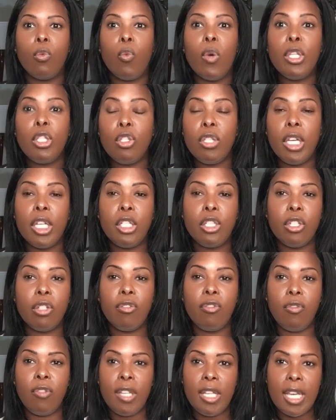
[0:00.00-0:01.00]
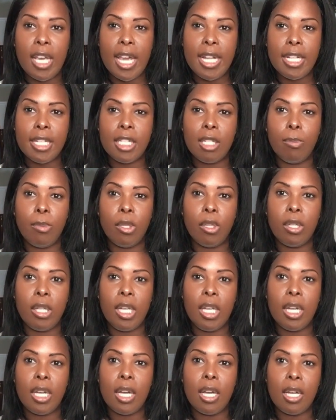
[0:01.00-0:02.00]
you get your VA
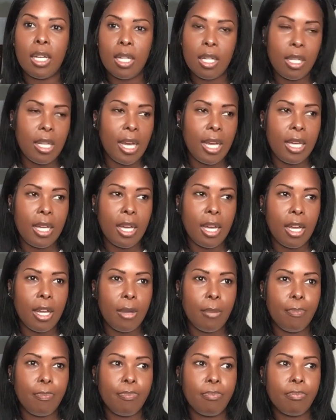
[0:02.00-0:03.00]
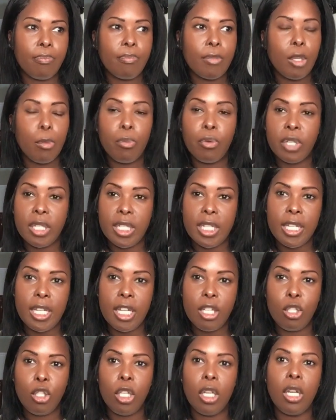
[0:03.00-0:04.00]
disability like
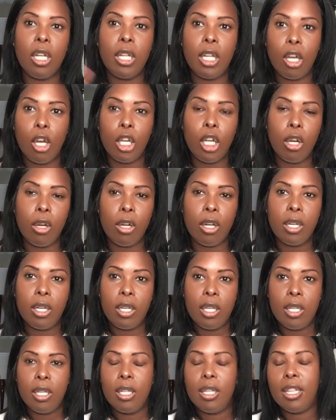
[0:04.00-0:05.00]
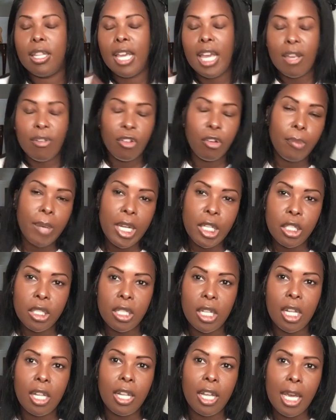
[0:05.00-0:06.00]
percentage. You can click on the information,
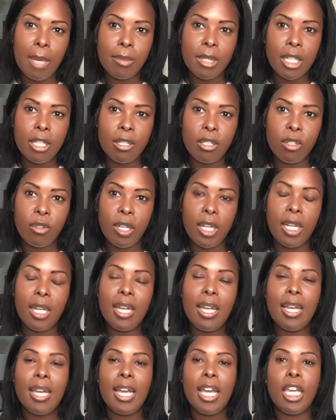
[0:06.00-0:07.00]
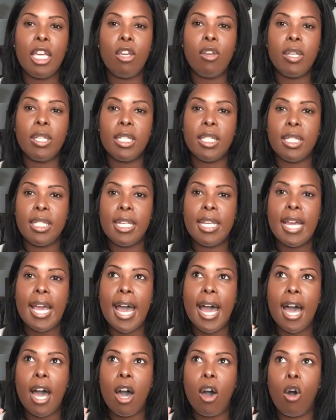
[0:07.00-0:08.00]
the claims history, and you can see
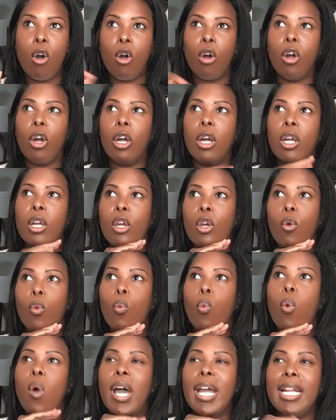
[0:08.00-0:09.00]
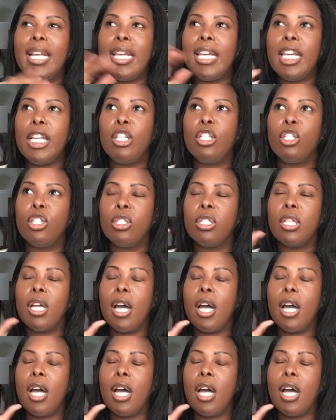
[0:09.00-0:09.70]
how or what each